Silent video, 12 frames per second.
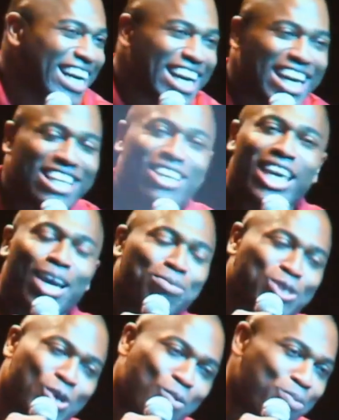And you
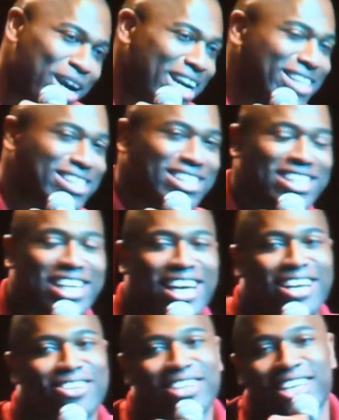keep on passing
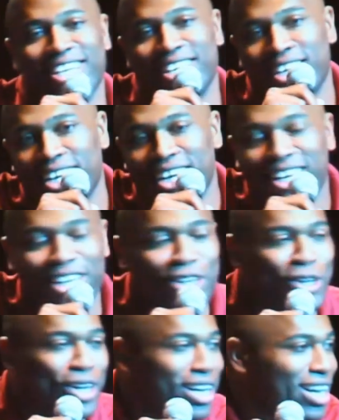down, and, you
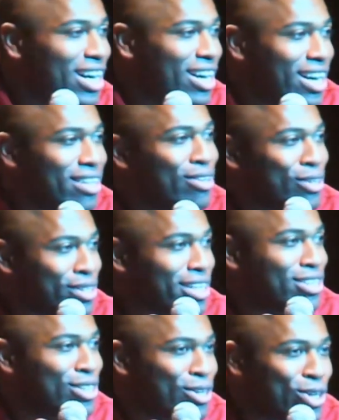know, I want to
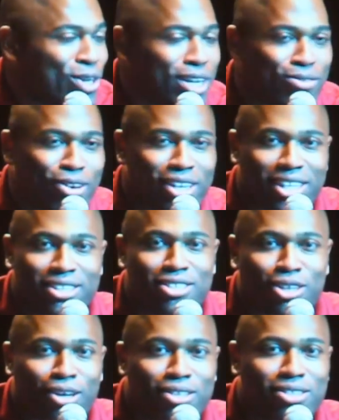let y'all know I've already
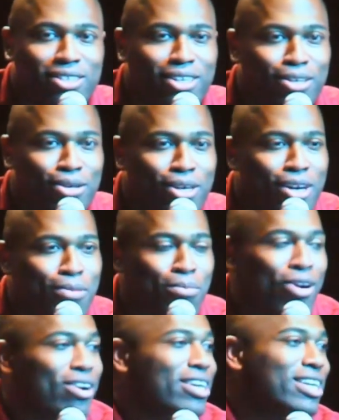talked to
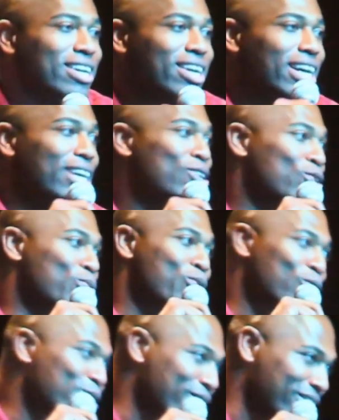Mark
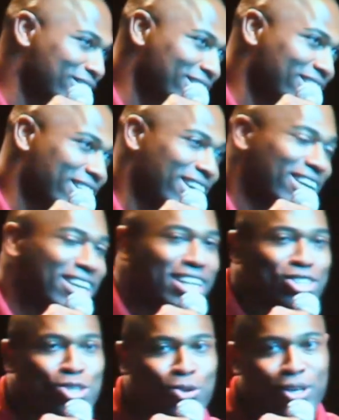Ingram earlier today, and
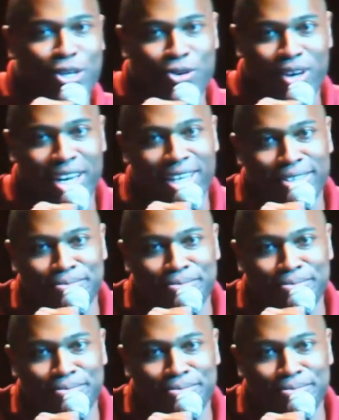he's doing great.